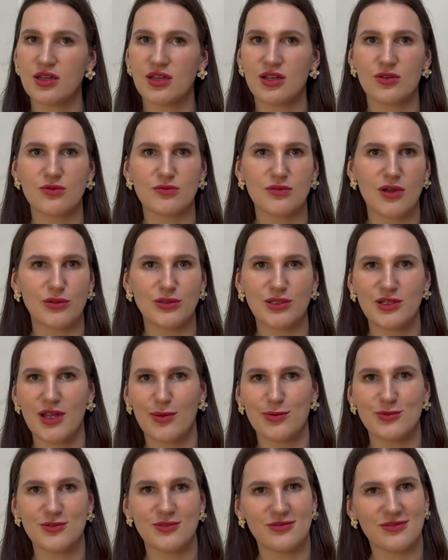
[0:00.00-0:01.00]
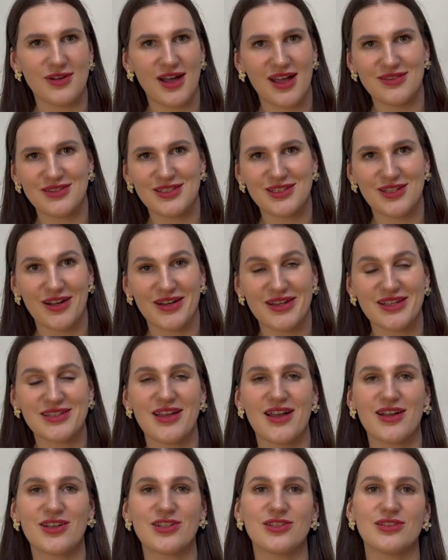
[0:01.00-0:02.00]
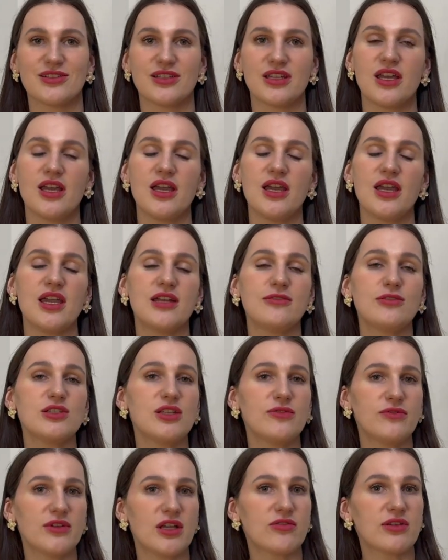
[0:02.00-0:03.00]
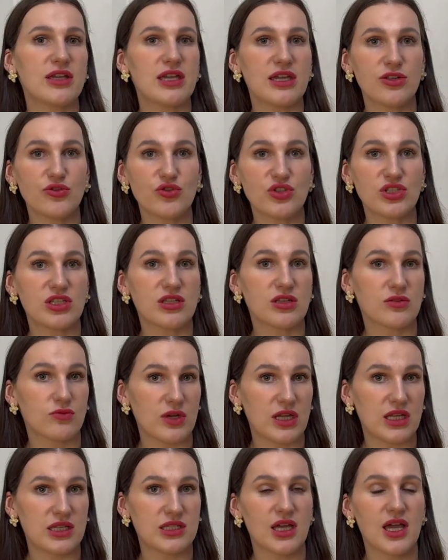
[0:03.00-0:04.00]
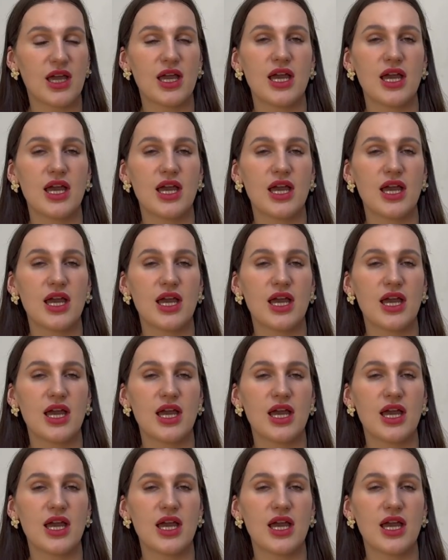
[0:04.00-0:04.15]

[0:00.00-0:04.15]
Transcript: rounded up to 5 stars actually. It was a very interesting read.